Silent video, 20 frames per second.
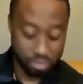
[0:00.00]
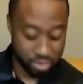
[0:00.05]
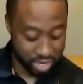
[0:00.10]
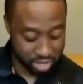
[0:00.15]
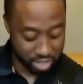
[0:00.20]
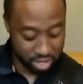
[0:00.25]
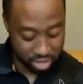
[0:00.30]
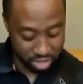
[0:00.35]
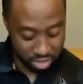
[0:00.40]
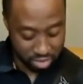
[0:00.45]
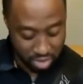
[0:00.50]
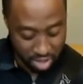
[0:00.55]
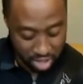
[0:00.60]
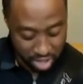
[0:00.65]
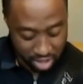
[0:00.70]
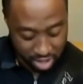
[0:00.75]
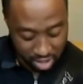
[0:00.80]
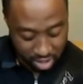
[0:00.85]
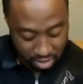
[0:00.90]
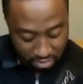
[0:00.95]
there you
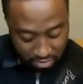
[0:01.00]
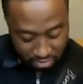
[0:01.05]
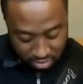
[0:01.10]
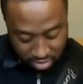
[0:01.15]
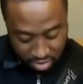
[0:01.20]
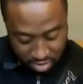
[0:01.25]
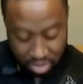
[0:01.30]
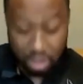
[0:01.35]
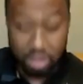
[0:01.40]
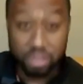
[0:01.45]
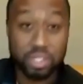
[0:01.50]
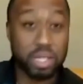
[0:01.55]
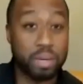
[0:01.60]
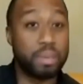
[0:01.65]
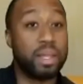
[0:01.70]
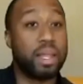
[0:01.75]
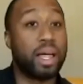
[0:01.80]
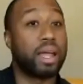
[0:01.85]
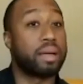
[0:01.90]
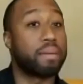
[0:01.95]
have G
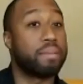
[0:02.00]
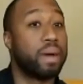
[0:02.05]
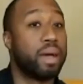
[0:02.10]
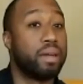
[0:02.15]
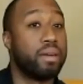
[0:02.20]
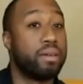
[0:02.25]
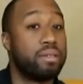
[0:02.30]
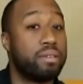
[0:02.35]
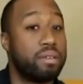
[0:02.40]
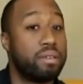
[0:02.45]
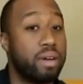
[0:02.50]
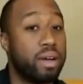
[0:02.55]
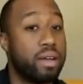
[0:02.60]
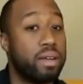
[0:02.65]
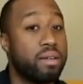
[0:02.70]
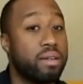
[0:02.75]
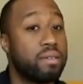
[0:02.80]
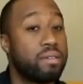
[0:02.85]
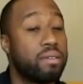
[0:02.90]
melodic minor, right?